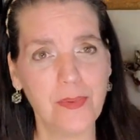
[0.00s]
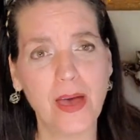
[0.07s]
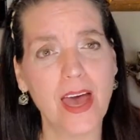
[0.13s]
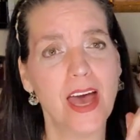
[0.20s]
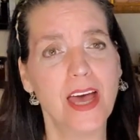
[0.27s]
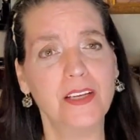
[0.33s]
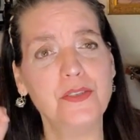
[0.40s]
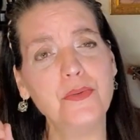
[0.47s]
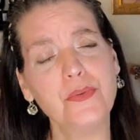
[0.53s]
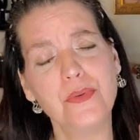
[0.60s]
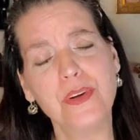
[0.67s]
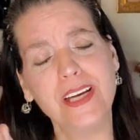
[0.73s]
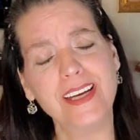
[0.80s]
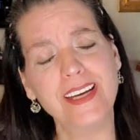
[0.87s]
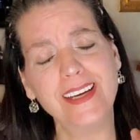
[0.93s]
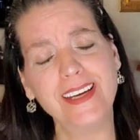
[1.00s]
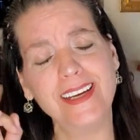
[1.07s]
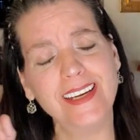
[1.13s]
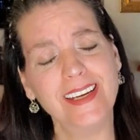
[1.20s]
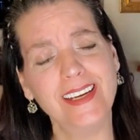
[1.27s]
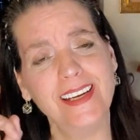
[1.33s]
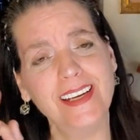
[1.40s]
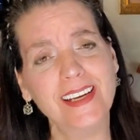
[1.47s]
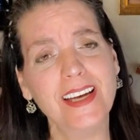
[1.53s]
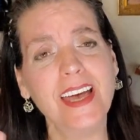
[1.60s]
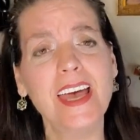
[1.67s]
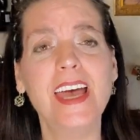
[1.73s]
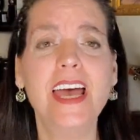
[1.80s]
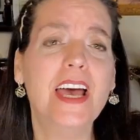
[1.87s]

and ring